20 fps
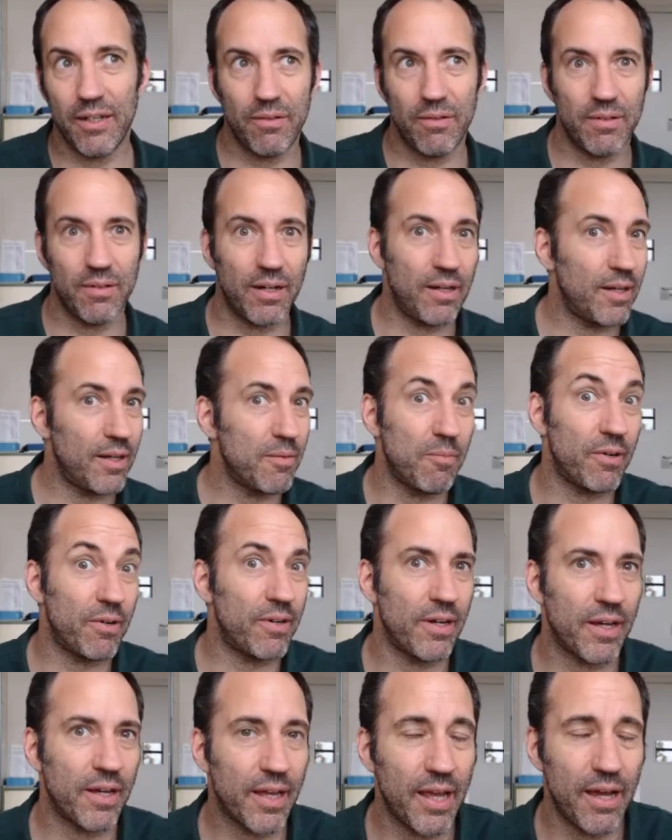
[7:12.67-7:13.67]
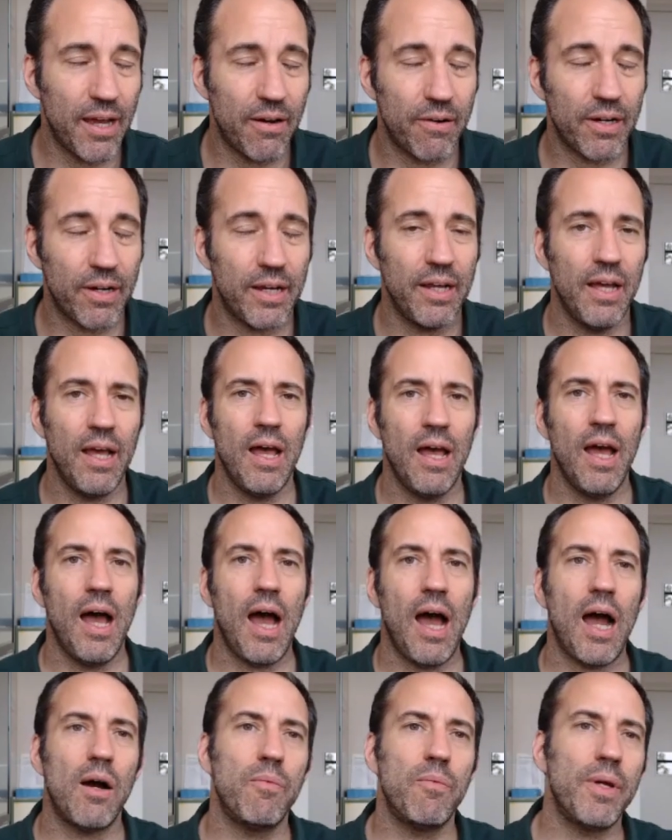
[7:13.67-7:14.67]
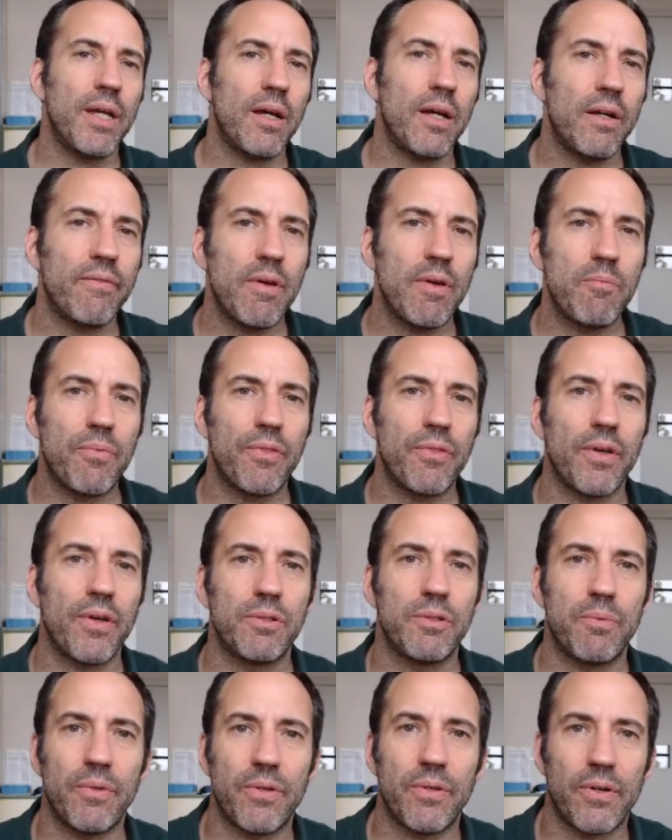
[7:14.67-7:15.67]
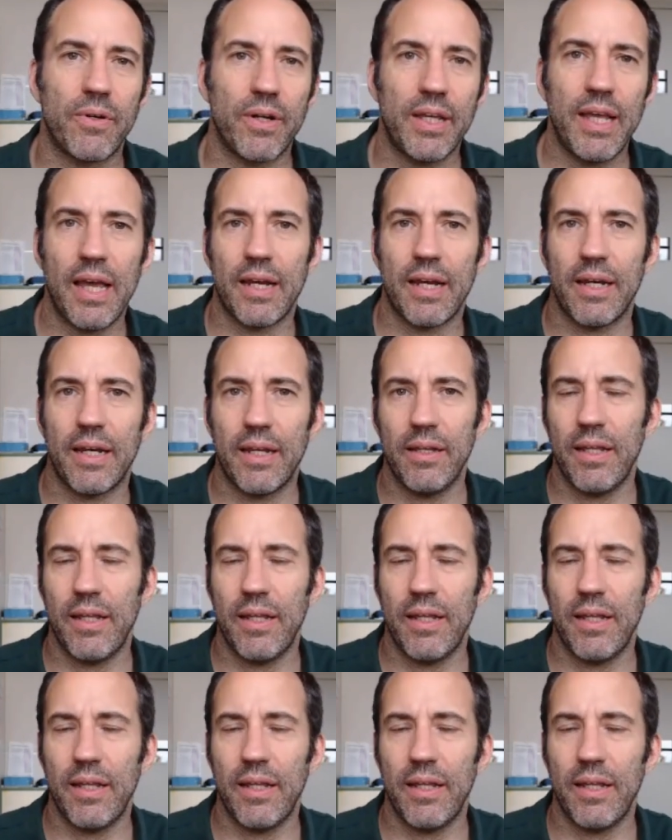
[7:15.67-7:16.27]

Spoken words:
I like Mariah Carey. And we kind of empathise with her again.